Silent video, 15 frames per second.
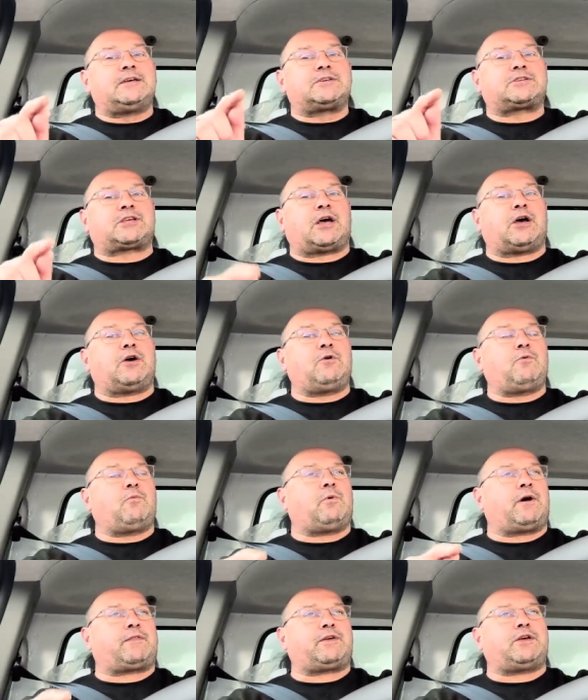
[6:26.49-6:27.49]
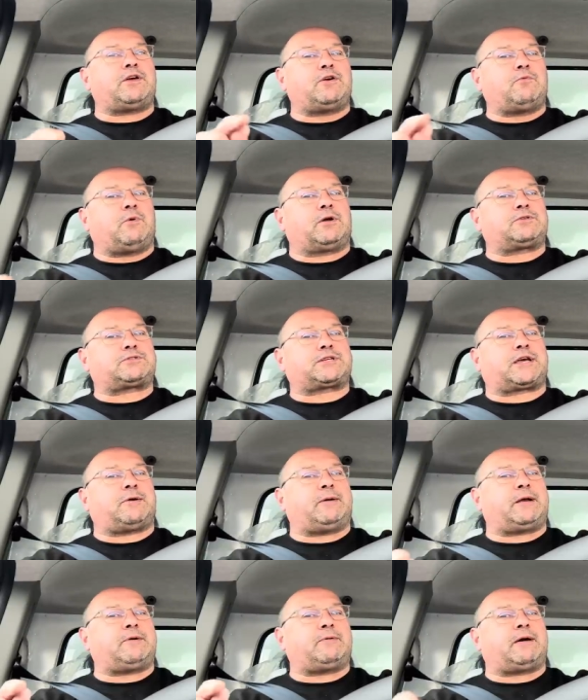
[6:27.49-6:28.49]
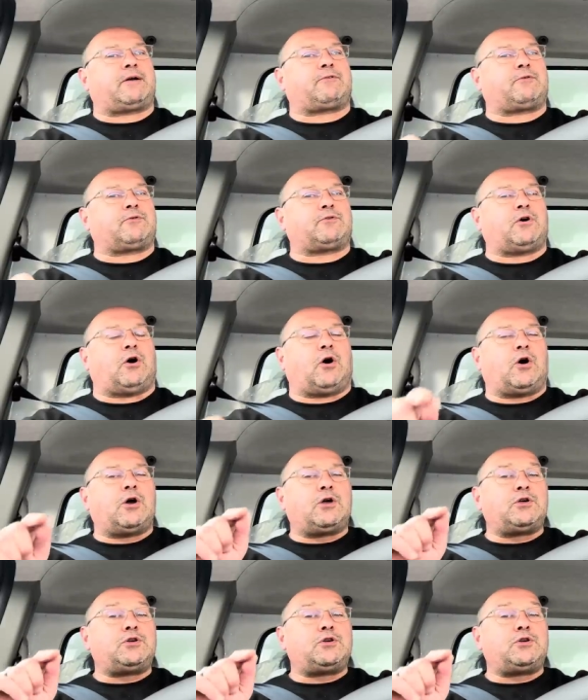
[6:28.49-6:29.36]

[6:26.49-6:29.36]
So whether you want to go anywhere or not,